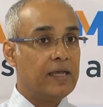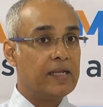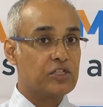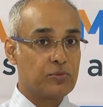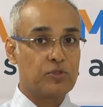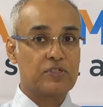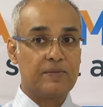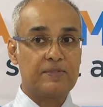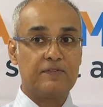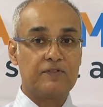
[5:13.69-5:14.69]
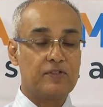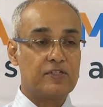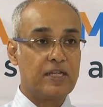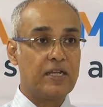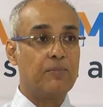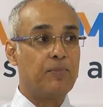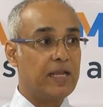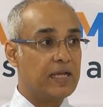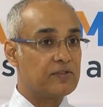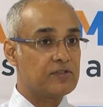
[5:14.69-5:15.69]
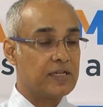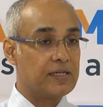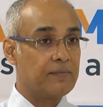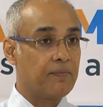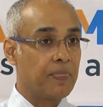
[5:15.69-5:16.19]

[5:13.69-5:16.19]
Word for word: and expose themselves to the sun and play outside.